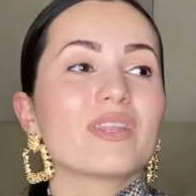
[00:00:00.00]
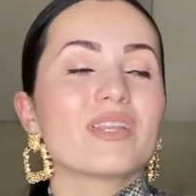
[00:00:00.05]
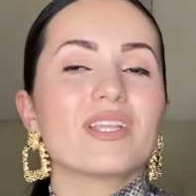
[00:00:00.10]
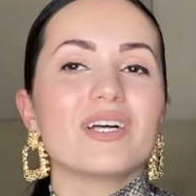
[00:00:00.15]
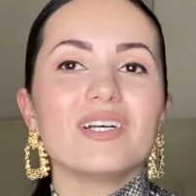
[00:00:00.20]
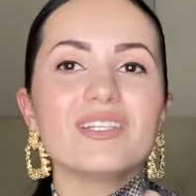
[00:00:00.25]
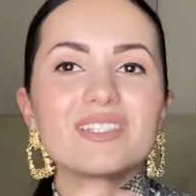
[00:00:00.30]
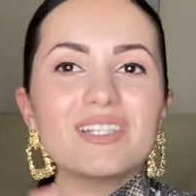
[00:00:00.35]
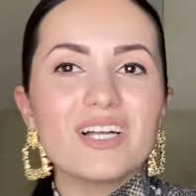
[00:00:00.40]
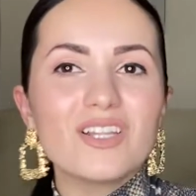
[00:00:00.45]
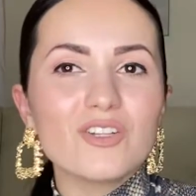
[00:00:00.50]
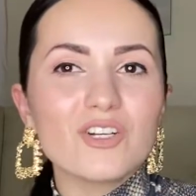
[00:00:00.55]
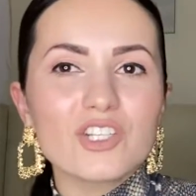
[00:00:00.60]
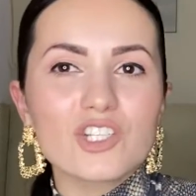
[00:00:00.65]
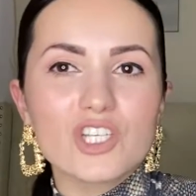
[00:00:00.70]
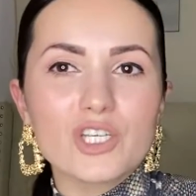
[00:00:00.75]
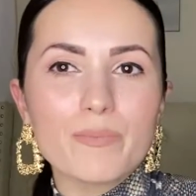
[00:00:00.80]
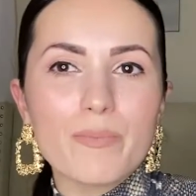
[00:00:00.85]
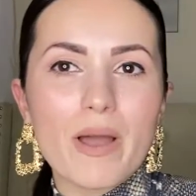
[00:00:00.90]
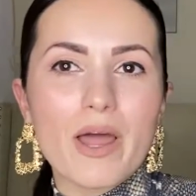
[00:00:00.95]
Does not look
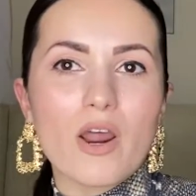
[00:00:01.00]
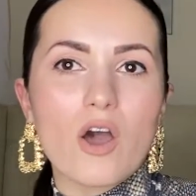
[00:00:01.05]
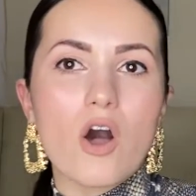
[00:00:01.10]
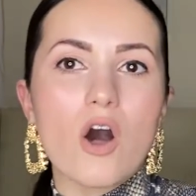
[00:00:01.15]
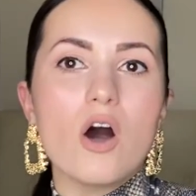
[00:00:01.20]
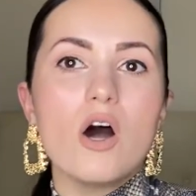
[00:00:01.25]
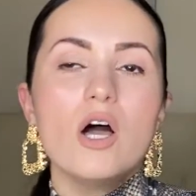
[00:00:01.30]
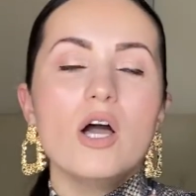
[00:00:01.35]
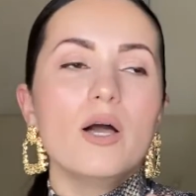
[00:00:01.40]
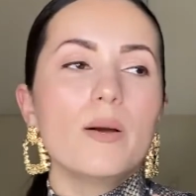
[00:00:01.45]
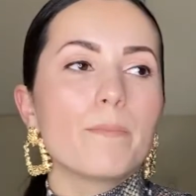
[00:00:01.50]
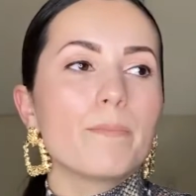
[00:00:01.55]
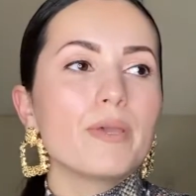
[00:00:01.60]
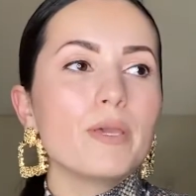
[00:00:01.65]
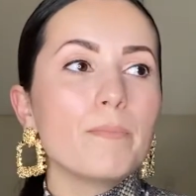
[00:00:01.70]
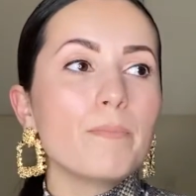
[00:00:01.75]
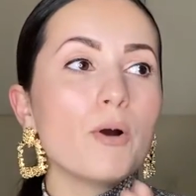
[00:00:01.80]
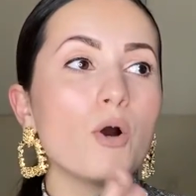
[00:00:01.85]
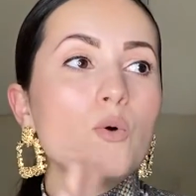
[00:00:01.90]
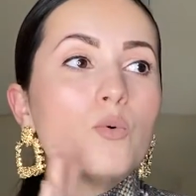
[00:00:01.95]
cheap at all.
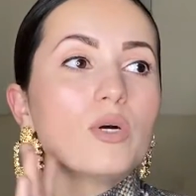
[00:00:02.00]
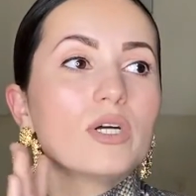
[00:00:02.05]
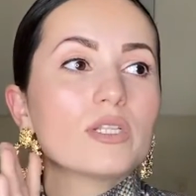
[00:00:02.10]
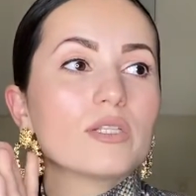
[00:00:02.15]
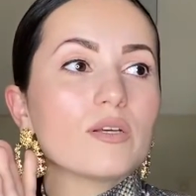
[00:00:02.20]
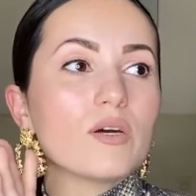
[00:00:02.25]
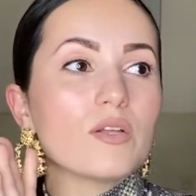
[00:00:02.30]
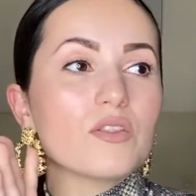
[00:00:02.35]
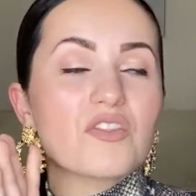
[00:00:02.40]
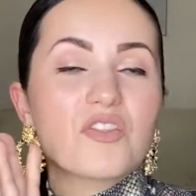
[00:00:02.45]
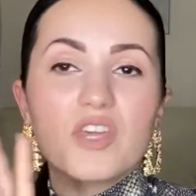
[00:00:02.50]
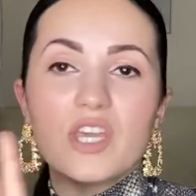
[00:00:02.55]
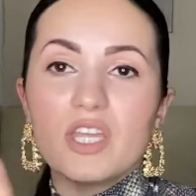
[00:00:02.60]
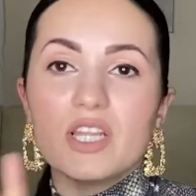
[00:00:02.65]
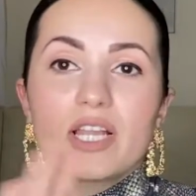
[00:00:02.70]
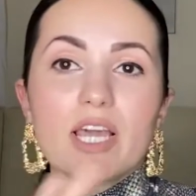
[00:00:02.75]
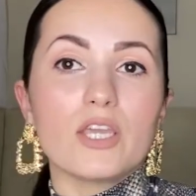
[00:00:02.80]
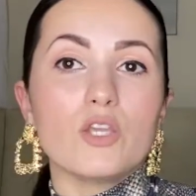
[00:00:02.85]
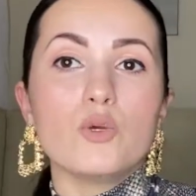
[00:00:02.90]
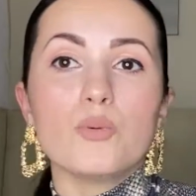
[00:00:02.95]
People would think
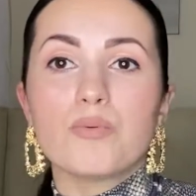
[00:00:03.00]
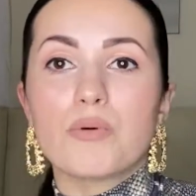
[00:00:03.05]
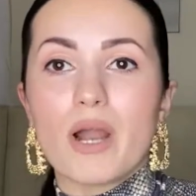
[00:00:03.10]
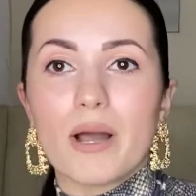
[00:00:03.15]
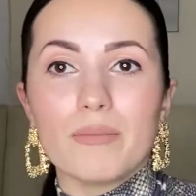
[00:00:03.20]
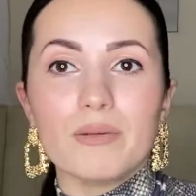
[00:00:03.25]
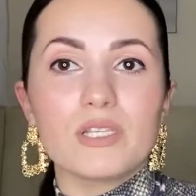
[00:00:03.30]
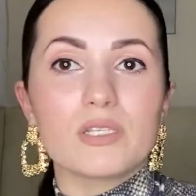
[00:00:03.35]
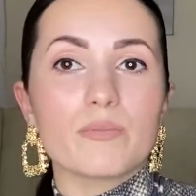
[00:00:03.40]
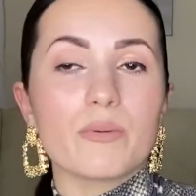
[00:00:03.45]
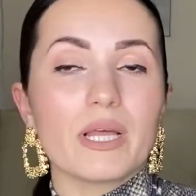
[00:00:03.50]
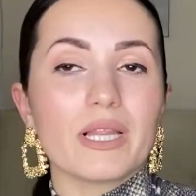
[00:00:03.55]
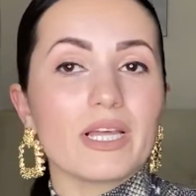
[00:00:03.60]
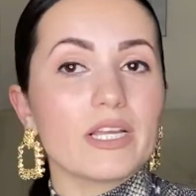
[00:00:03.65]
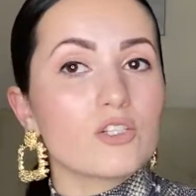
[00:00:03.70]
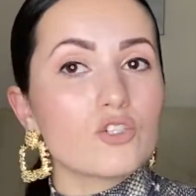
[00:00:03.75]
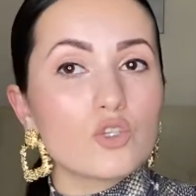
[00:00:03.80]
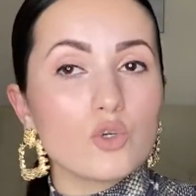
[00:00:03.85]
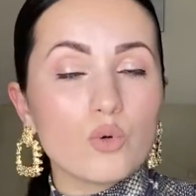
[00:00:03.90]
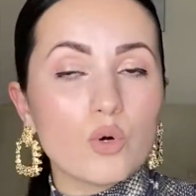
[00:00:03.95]
that you probably spent
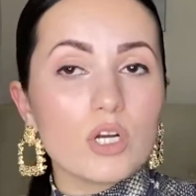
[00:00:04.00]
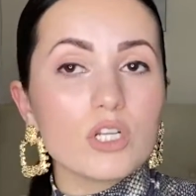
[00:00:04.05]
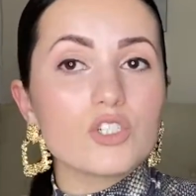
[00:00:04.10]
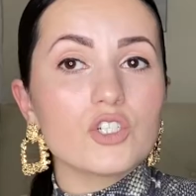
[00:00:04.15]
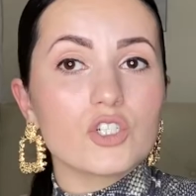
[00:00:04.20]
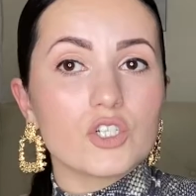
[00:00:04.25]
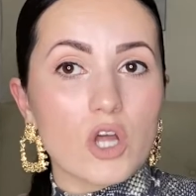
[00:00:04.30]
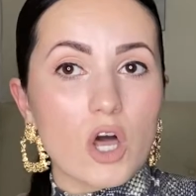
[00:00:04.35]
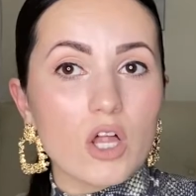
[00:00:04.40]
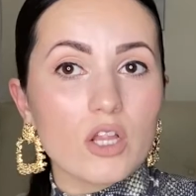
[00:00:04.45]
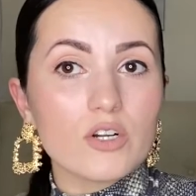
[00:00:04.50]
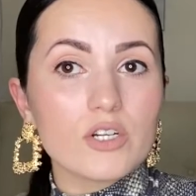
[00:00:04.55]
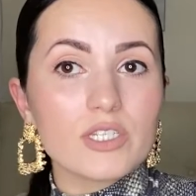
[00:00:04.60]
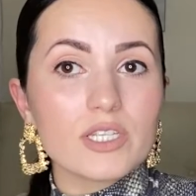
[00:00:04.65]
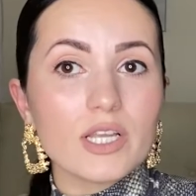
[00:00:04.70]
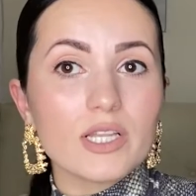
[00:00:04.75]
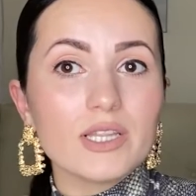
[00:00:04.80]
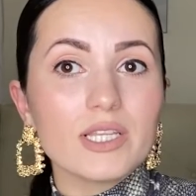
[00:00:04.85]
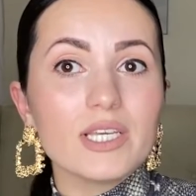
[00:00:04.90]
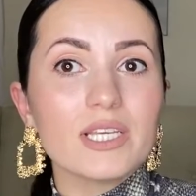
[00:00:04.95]
like $200
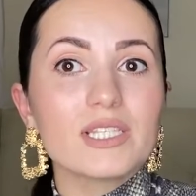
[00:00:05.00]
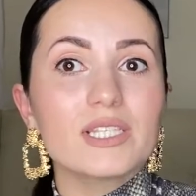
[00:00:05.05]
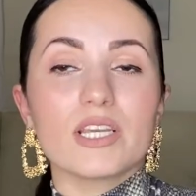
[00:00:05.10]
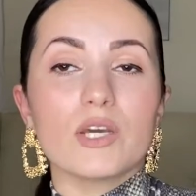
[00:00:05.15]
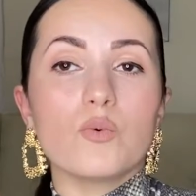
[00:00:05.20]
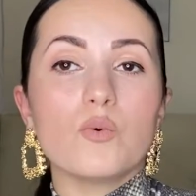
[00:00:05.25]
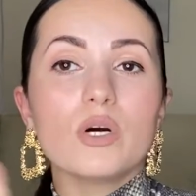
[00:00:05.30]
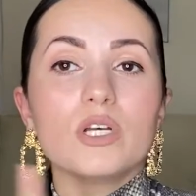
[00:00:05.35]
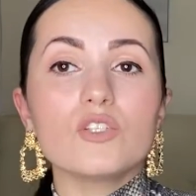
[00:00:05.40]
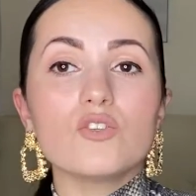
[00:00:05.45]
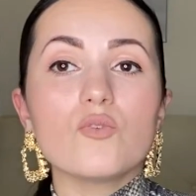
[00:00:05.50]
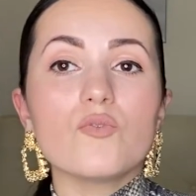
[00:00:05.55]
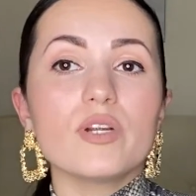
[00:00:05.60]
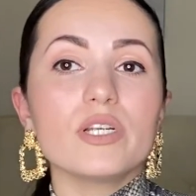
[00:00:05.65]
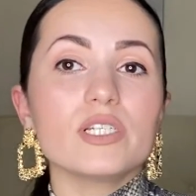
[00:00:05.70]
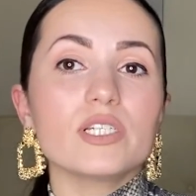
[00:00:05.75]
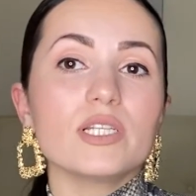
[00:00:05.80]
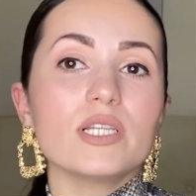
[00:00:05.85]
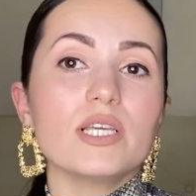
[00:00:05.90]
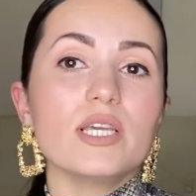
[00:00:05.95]
on this. It was
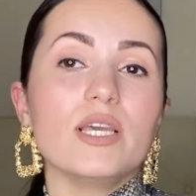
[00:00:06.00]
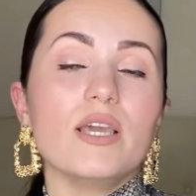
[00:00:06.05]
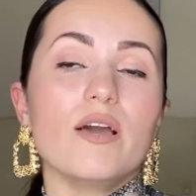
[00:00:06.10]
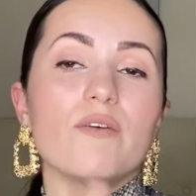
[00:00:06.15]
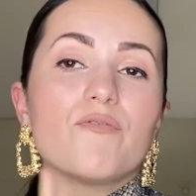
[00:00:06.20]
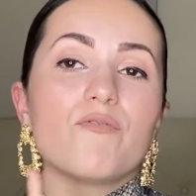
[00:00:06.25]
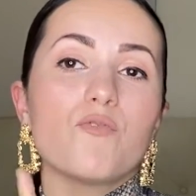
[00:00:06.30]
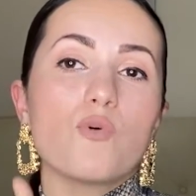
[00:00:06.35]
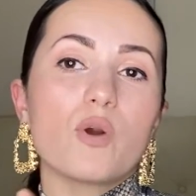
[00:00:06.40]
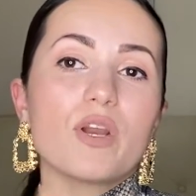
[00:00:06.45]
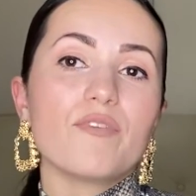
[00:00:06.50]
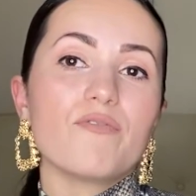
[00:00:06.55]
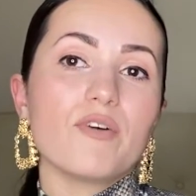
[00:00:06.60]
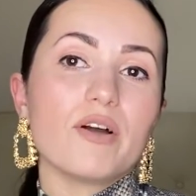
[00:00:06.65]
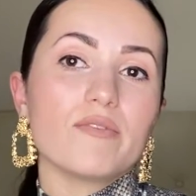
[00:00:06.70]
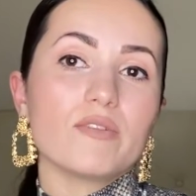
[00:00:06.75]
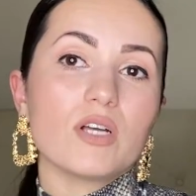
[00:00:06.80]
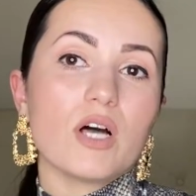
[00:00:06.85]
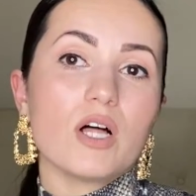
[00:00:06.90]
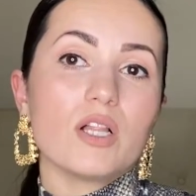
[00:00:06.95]
originally
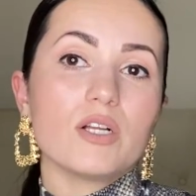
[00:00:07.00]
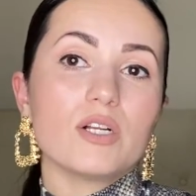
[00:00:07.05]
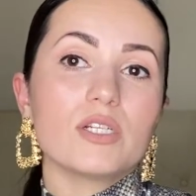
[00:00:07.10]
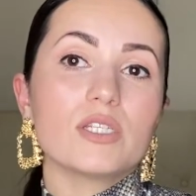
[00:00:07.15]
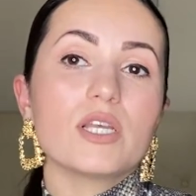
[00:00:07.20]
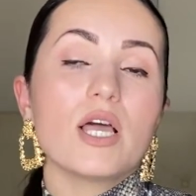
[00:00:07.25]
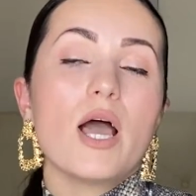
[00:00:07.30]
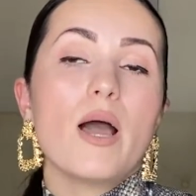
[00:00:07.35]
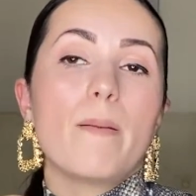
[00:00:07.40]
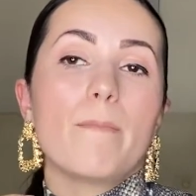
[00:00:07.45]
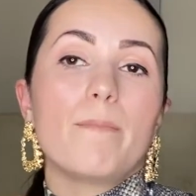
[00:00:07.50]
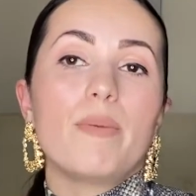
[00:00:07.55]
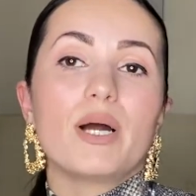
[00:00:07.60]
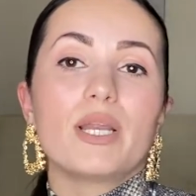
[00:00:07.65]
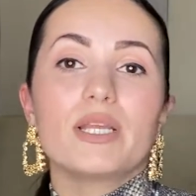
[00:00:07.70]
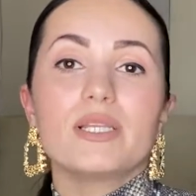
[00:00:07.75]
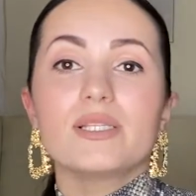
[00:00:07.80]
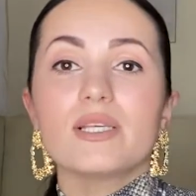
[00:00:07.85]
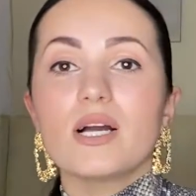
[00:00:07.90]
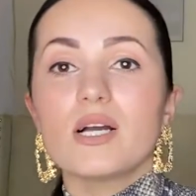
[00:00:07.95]
$45, but
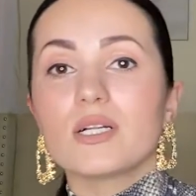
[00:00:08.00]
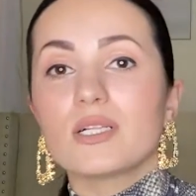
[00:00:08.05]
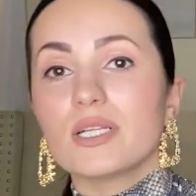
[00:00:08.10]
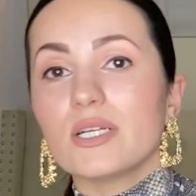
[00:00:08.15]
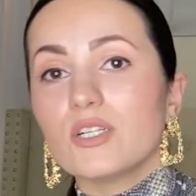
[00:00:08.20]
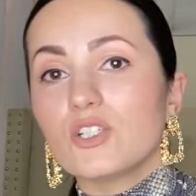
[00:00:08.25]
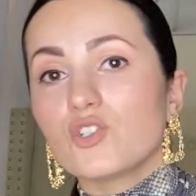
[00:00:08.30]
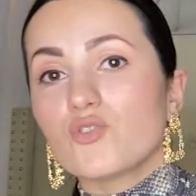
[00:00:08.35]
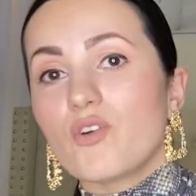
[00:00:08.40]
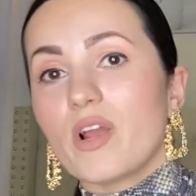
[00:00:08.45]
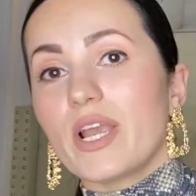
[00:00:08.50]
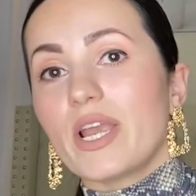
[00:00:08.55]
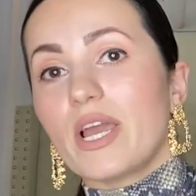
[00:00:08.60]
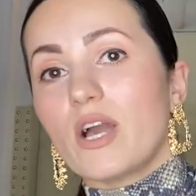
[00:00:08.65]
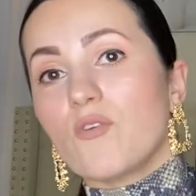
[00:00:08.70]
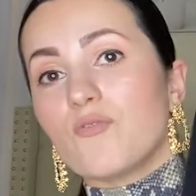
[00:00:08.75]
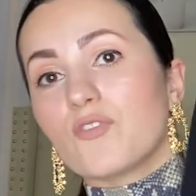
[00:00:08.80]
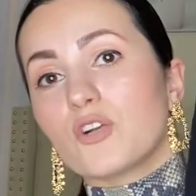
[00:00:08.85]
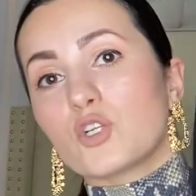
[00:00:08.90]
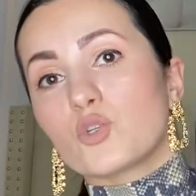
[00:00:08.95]
it's on clearance right
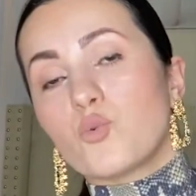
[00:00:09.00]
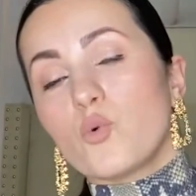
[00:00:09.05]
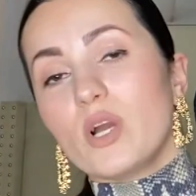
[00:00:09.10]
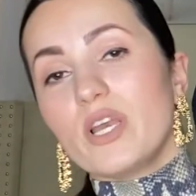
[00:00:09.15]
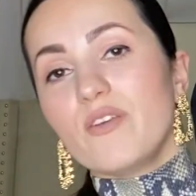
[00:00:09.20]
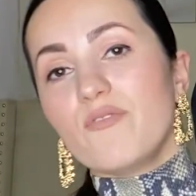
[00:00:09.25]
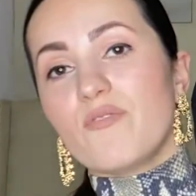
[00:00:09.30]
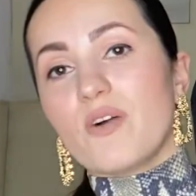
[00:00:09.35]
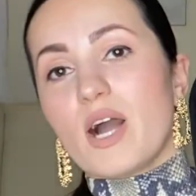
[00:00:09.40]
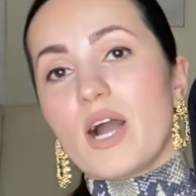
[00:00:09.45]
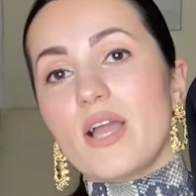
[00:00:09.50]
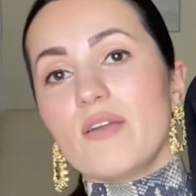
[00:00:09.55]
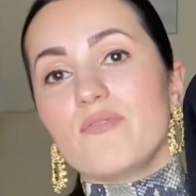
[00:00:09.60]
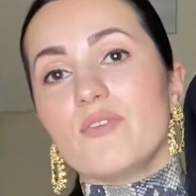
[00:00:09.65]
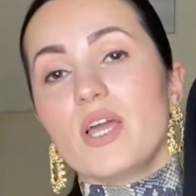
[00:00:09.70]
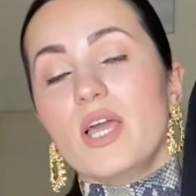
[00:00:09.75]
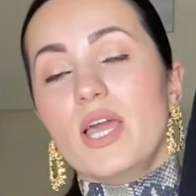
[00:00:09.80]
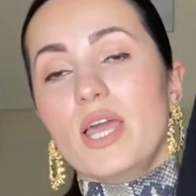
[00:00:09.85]
now for $25.